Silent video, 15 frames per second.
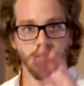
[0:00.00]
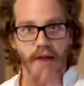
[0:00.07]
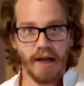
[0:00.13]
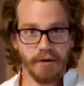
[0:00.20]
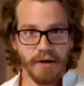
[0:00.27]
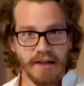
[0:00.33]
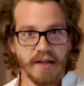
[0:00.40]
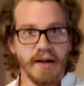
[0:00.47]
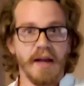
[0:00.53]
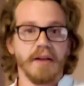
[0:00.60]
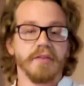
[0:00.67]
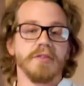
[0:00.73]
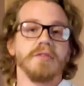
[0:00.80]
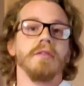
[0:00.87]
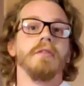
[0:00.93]
layering the
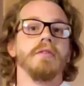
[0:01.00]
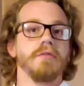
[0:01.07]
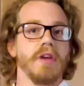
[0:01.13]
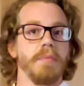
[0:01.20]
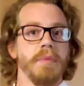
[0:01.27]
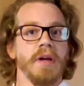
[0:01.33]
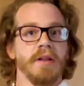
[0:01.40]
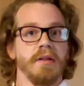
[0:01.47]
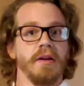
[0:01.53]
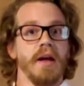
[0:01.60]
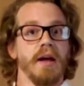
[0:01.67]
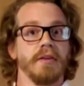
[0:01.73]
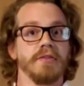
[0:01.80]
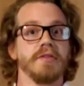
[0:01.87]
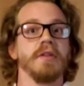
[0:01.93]
next, skipping the
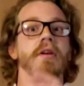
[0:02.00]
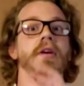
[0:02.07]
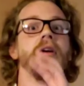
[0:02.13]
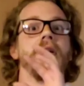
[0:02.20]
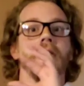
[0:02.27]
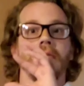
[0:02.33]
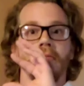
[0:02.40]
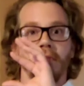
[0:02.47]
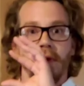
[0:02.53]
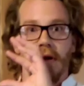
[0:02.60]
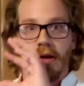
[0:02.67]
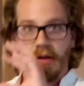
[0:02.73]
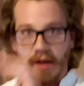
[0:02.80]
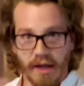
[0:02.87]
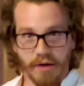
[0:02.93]
next,
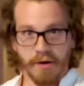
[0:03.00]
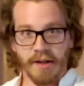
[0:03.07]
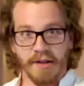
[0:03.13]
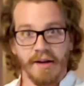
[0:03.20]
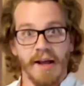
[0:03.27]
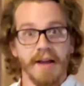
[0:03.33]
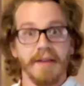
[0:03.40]
and layering the